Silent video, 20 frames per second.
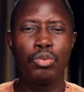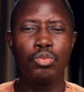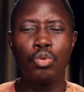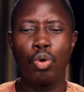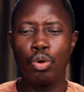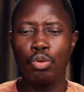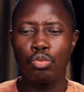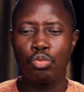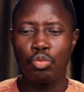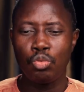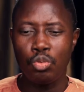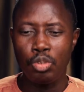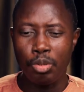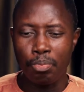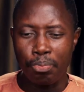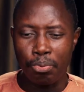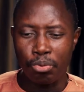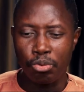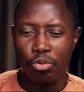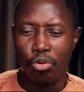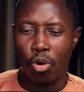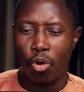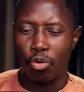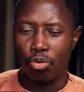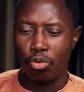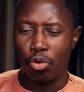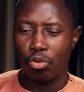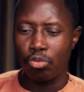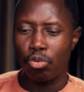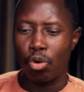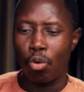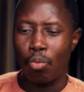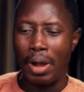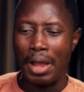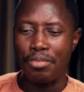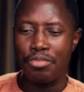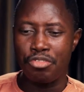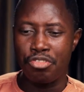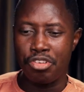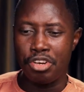Don't sweep your
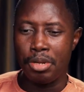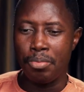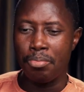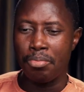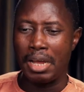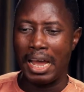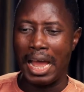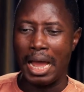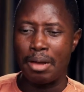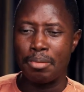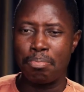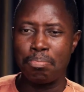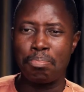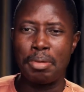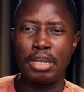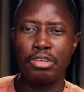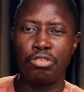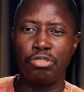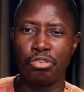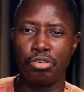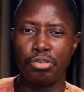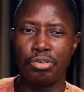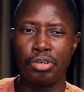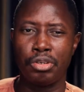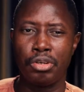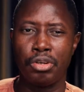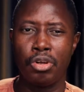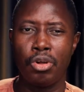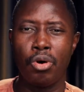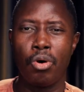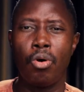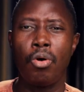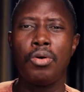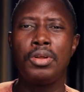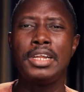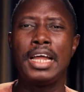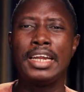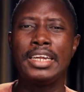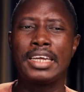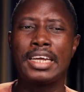wife's dream and passion
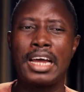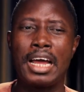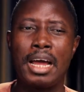under the